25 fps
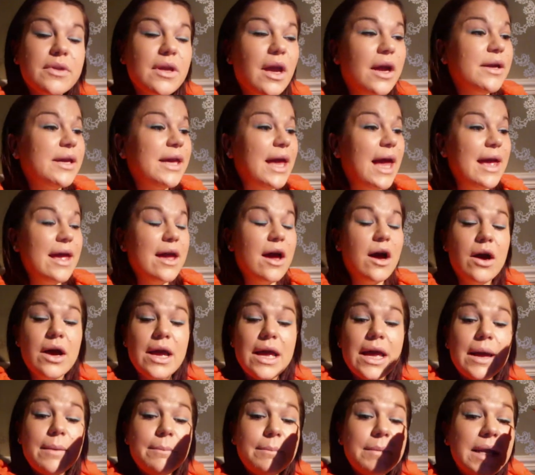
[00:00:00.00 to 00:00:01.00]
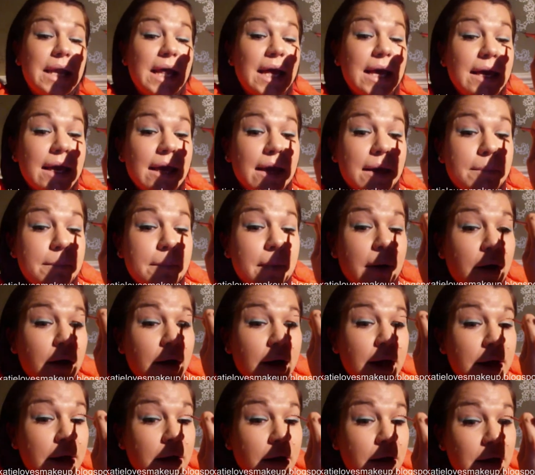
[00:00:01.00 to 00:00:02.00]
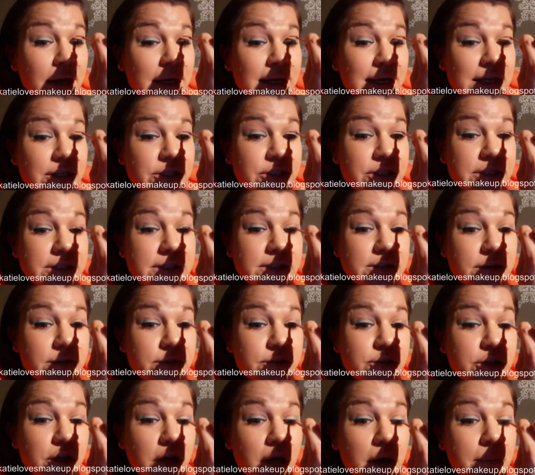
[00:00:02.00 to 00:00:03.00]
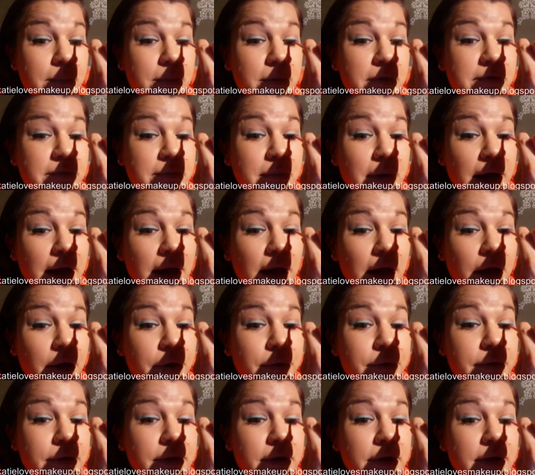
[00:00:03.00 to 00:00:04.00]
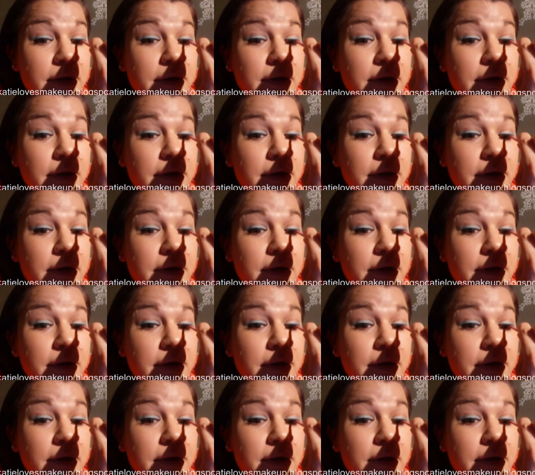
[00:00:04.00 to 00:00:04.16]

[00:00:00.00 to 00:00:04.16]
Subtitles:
Okay, I am laying my eyelashes on top of my own,